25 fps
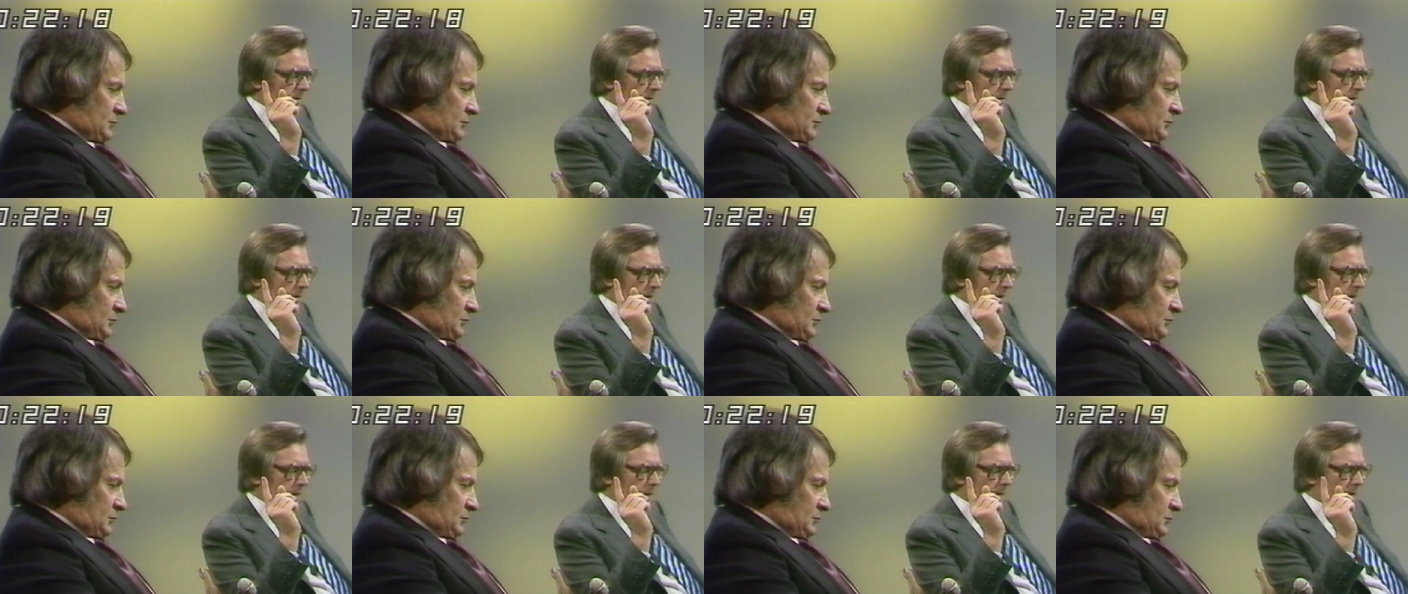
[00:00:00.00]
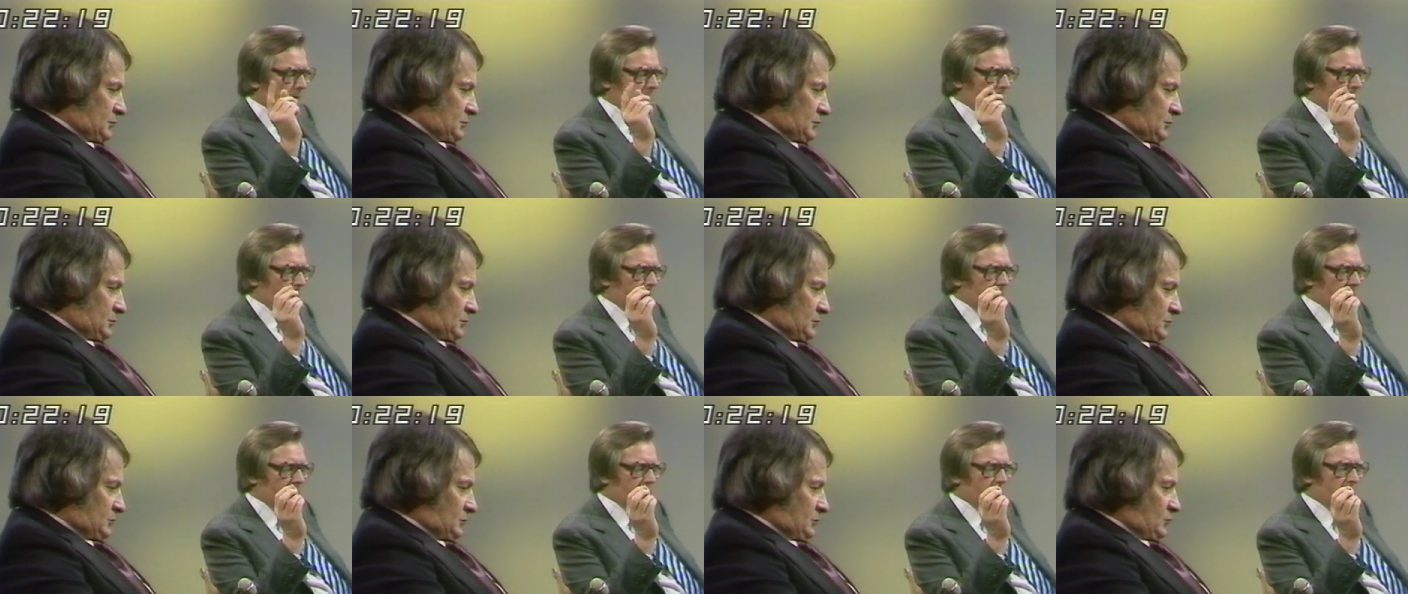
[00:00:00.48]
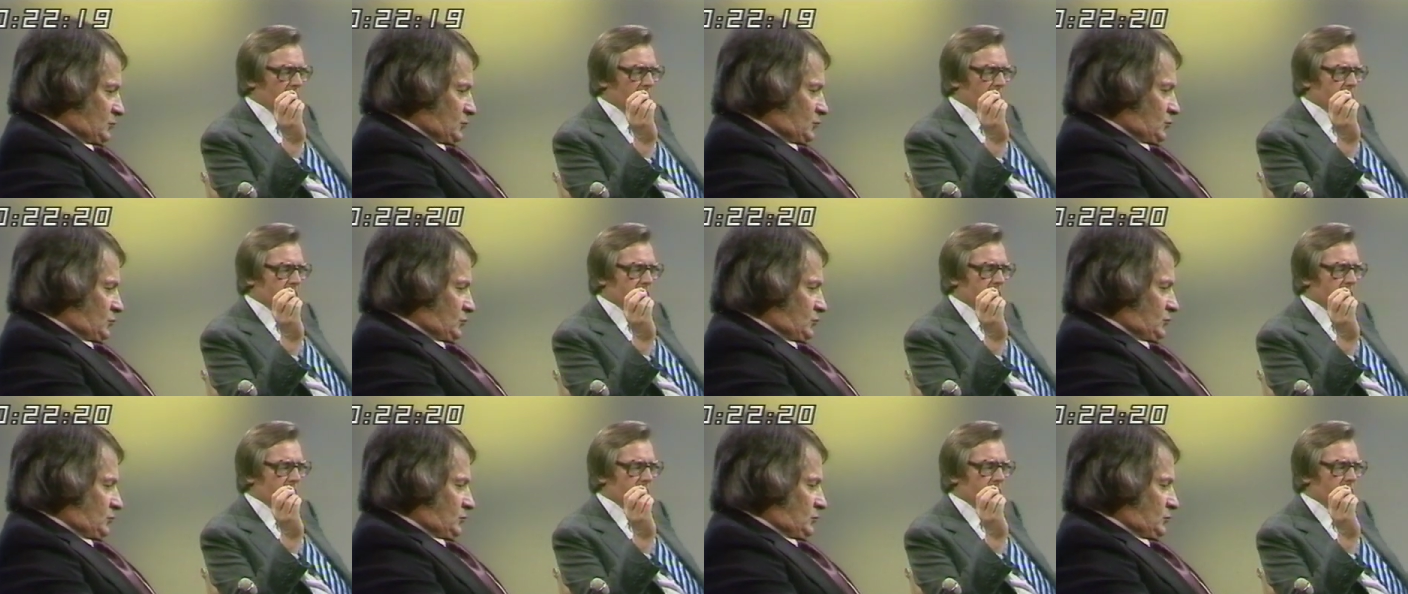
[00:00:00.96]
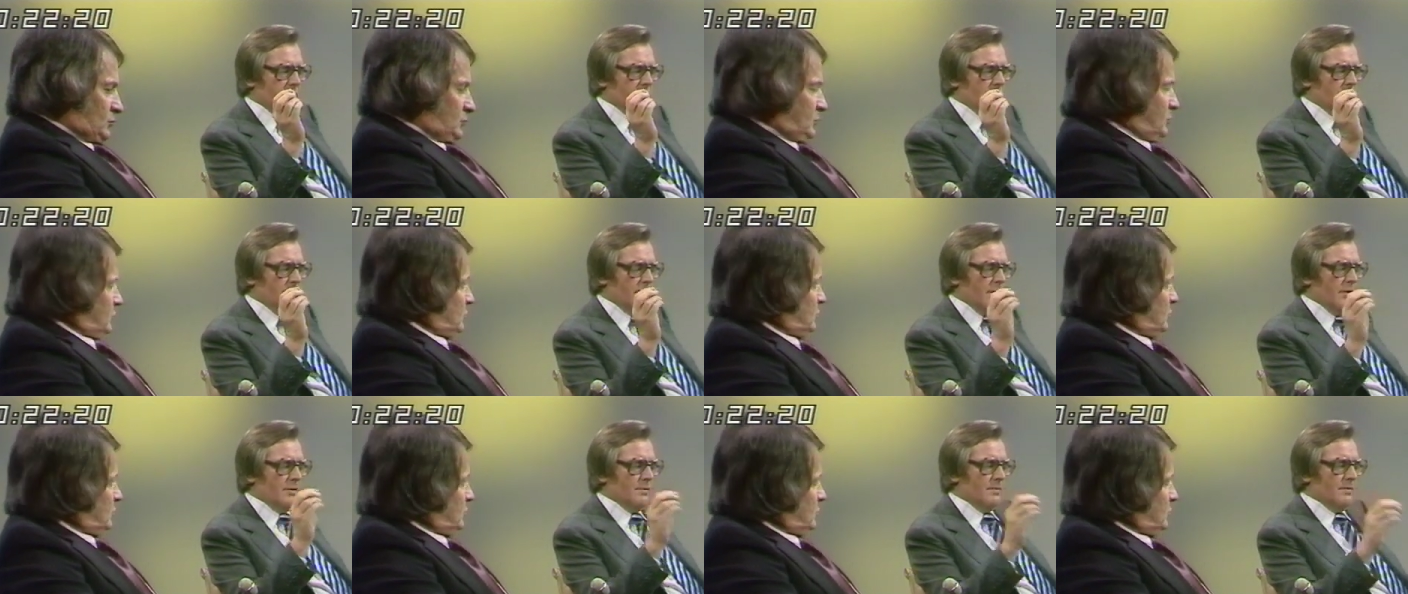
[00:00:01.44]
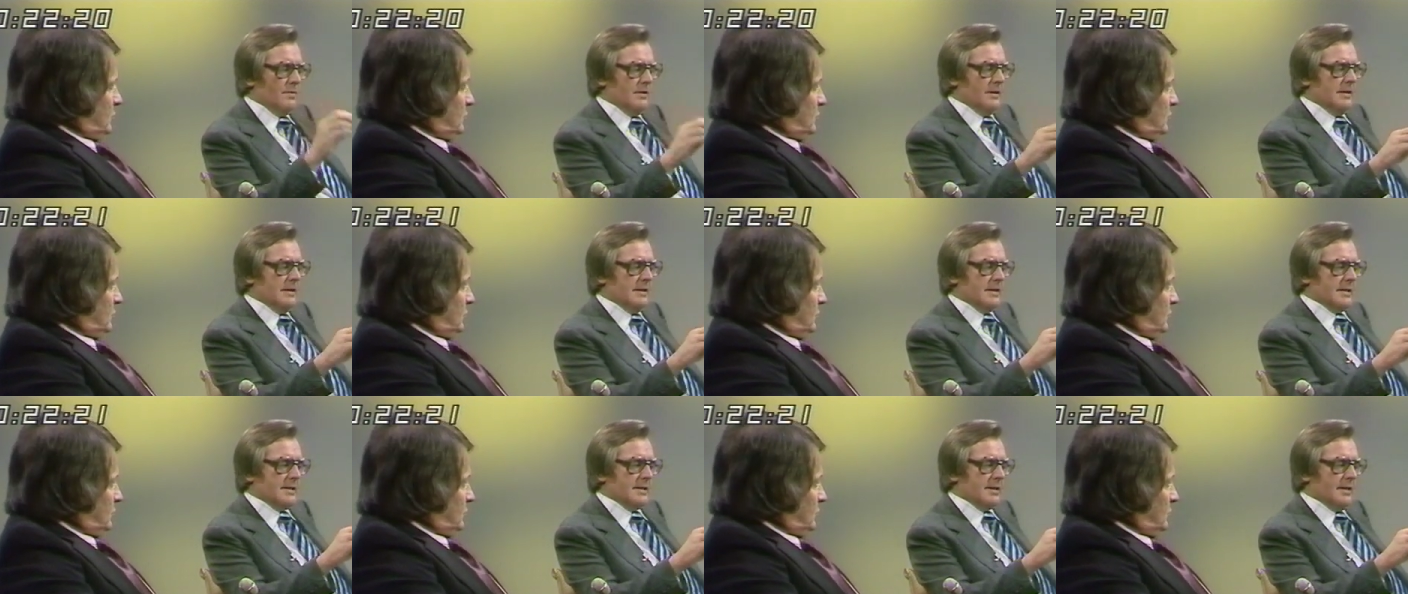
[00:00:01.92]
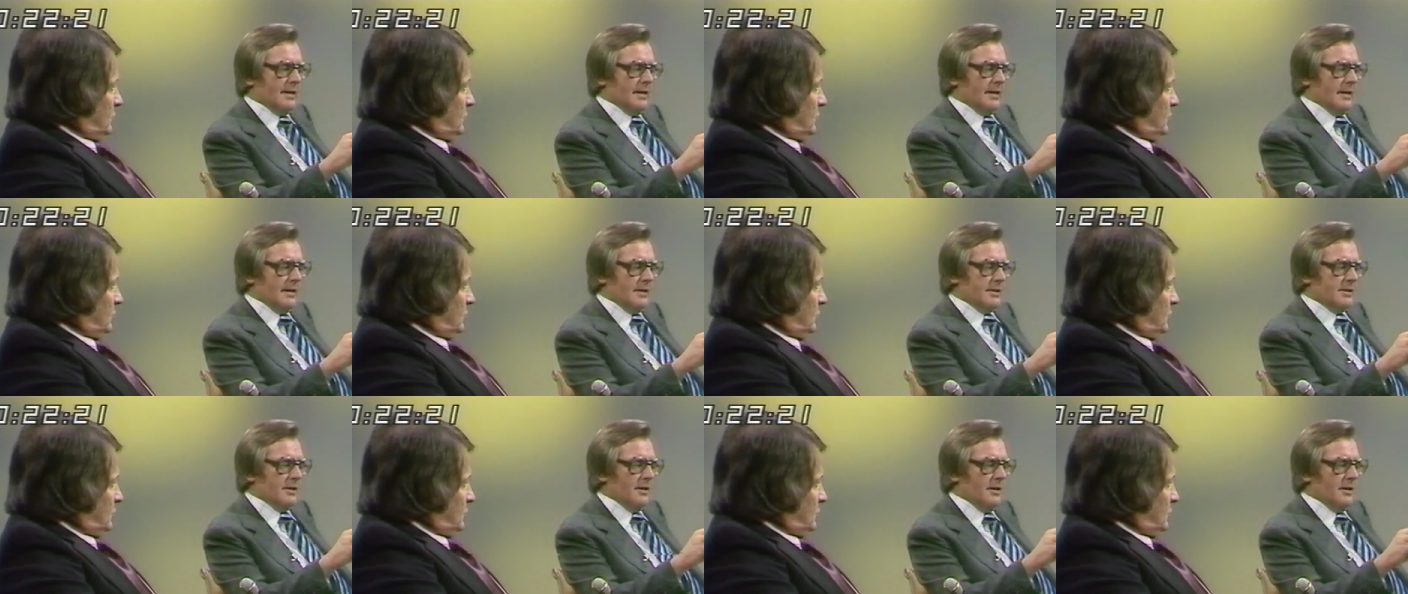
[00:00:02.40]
Speaker 1: and in Belsen, did you only decide